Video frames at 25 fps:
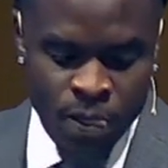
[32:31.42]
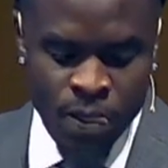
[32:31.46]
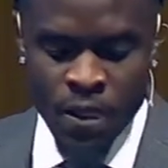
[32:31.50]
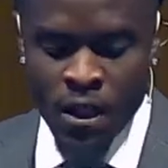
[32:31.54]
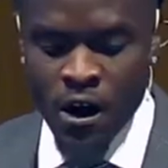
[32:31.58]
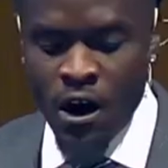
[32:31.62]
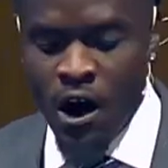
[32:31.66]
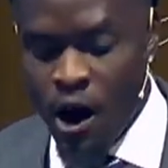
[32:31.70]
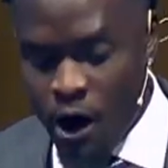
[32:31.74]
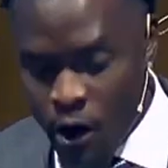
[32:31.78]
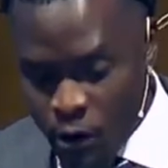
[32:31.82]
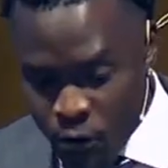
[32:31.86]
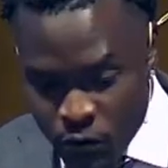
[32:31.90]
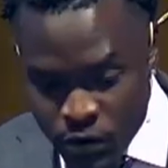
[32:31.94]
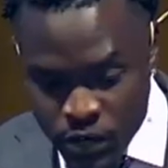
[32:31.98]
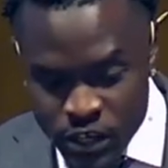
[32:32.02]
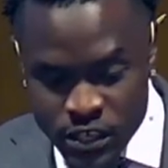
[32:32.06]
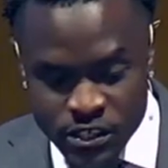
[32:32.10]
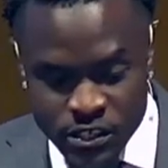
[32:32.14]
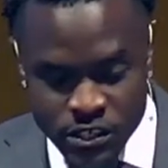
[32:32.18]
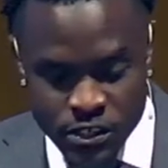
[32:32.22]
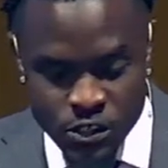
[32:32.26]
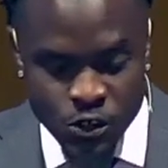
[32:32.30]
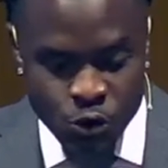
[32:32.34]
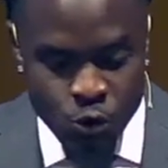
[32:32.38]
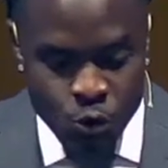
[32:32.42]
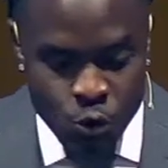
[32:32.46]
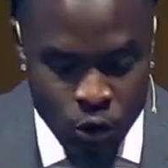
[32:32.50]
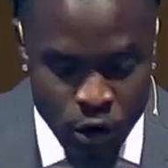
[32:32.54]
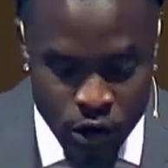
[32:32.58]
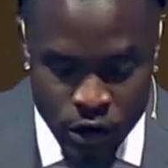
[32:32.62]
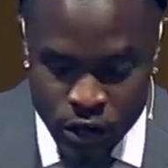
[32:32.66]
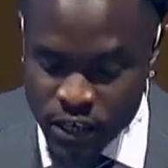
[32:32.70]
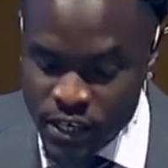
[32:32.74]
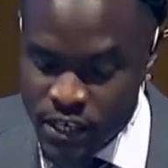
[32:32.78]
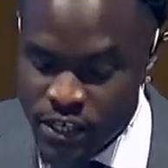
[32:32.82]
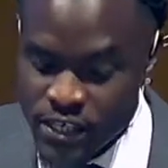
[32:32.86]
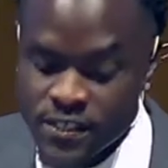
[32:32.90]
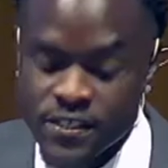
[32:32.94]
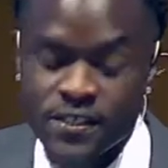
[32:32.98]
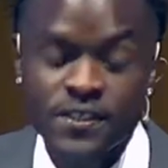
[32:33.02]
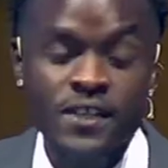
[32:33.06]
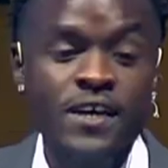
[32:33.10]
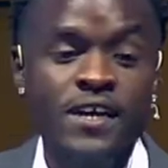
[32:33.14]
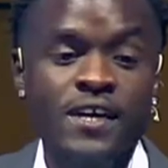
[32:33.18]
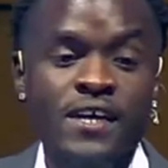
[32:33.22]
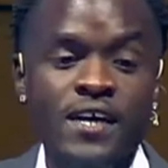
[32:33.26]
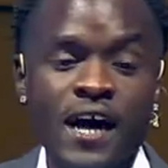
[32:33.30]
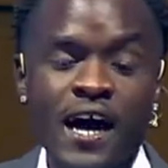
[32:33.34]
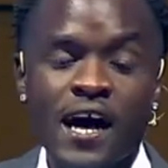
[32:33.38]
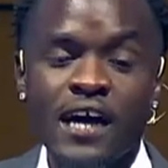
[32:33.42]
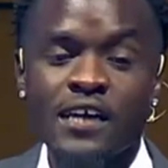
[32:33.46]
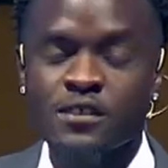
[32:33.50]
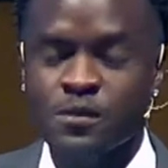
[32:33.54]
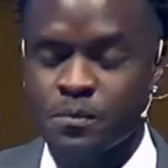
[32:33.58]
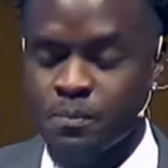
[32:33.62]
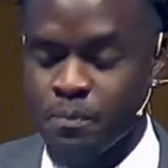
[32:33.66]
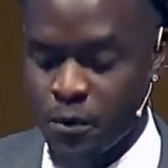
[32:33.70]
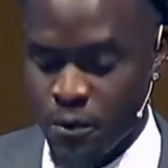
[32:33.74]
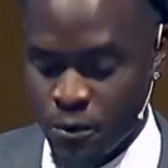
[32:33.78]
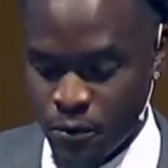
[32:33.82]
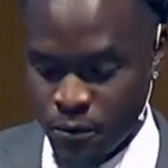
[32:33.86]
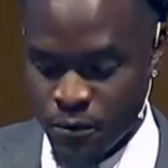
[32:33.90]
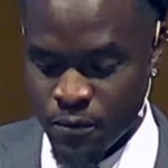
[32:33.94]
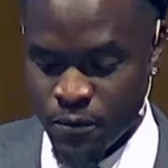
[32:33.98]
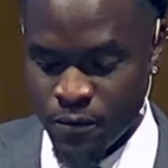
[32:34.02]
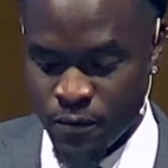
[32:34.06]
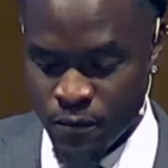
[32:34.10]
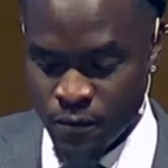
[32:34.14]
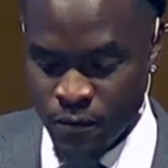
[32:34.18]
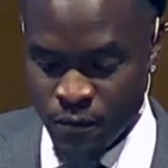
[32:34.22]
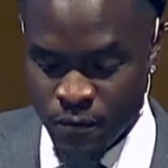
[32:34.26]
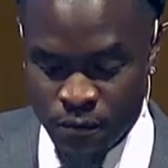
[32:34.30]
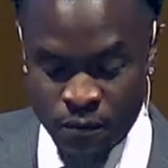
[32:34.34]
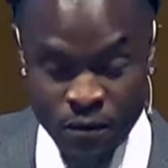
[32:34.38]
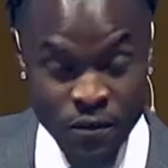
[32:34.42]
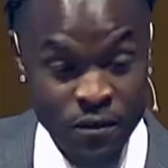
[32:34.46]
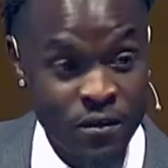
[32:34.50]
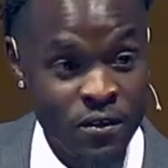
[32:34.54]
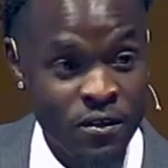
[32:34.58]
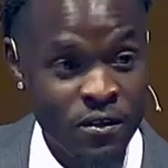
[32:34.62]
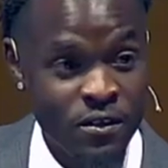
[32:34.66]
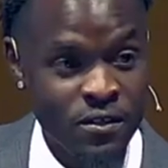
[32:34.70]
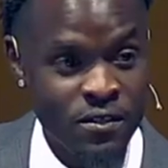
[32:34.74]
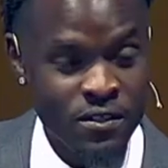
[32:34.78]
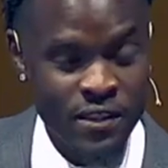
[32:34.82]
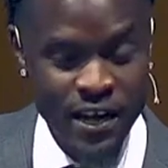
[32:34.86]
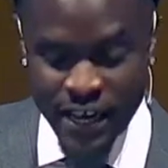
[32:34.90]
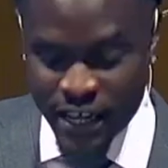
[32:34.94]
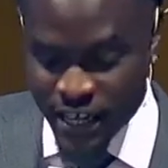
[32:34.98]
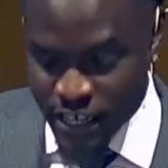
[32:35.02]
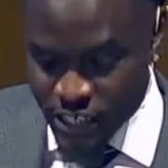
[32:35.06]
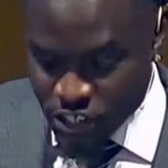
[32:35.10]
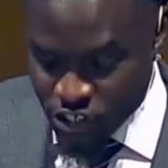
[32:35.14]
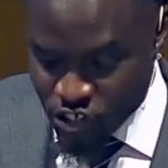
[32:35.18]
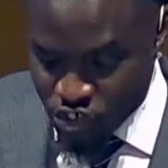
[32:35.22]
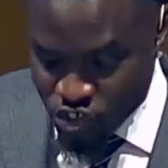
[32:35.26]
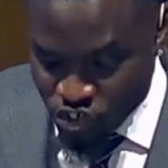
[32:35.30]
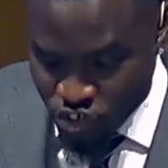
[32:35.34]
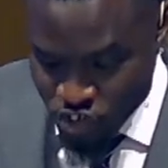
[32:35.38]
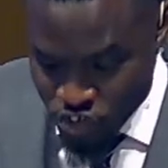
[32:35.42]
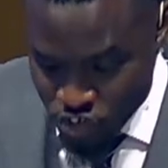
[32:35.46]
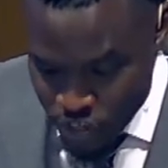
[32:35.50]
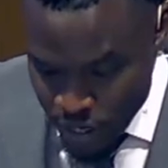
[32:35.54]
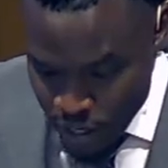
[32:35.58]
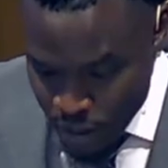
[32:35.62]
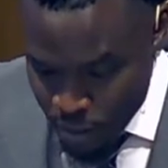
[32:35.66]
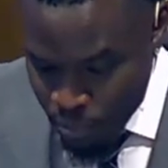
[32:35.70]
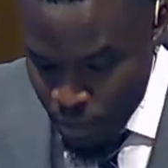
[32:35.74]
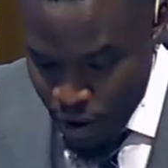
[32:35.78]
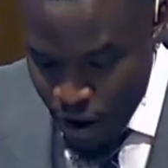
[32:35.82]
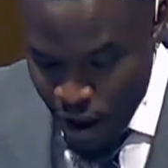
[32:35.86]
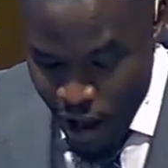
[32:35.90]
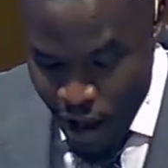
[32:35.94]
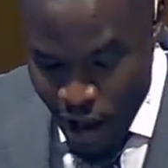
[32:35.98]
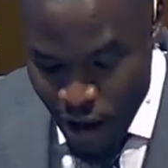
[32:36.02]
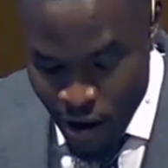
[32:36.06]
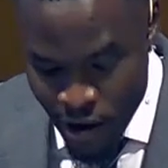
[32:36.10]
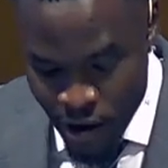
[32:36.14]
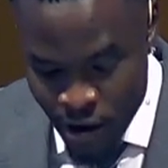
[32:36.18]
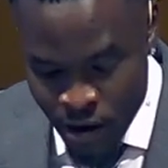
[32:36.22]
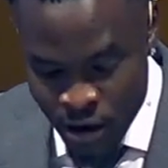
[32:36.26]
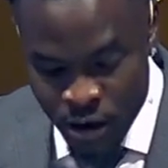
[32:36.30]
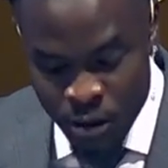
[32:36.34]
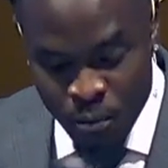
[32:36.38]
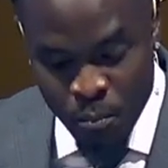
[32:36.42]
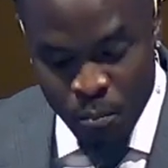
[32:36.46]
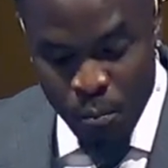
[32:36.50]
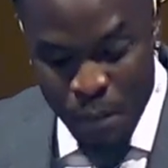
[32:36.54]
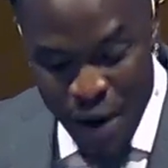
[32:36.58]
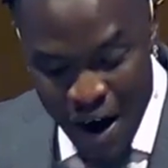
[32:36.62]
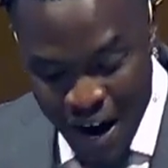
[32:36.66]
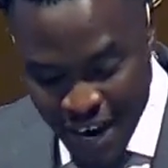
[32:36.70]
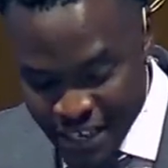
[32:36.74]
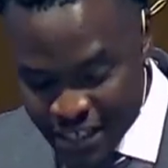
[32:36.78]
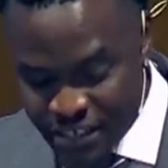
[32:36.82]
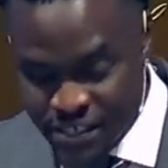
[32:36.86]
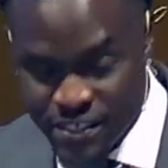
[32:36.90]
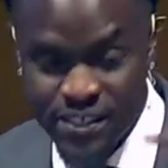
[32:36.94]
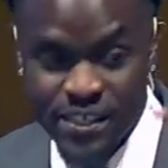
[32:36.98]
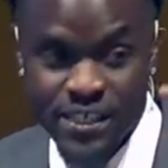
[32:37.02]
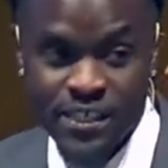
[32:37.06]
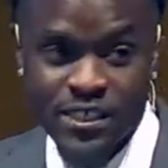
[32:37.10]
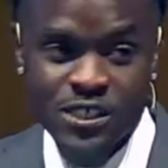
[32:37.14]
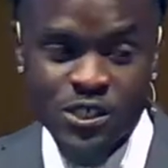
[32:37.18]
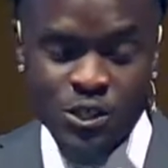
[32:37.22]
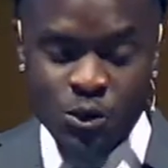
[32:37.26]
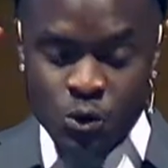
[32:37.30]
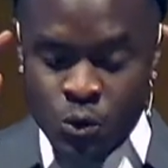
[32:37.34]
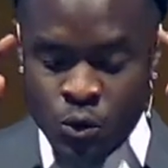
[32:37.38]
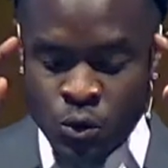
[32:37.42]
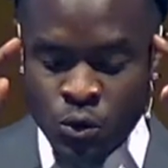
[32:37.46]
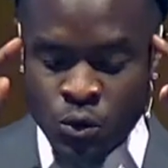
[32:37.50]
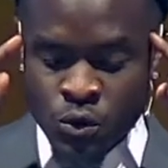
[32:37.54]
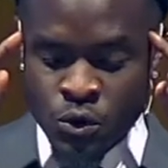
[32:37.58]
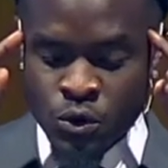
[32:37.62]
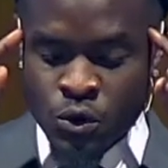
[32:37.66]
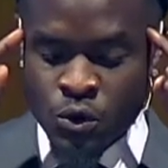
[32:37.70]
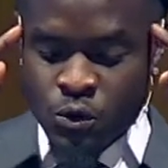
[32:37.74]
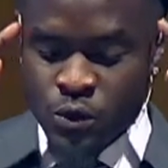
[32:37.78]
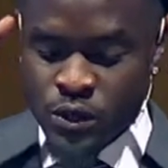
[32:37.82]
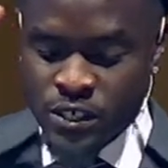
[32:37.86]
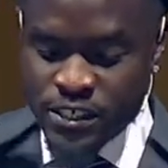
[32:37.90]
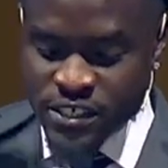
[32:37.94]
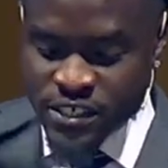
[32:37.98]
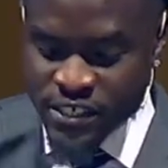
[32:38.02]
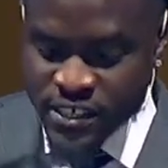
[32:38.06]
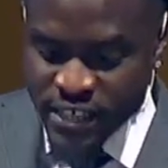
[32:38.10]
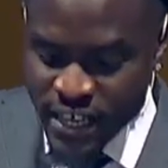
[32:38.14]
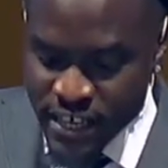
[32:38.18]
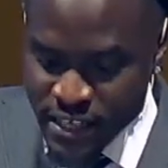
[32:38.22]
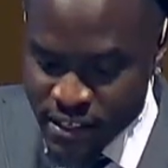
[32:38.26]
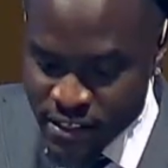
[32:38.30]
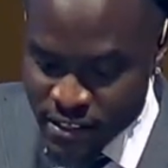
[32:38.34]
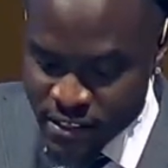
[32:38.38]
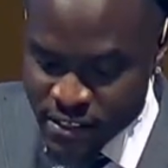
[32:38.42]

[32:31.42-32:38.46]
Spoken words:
Our reason to work is the gospel that can shape our mindset to reset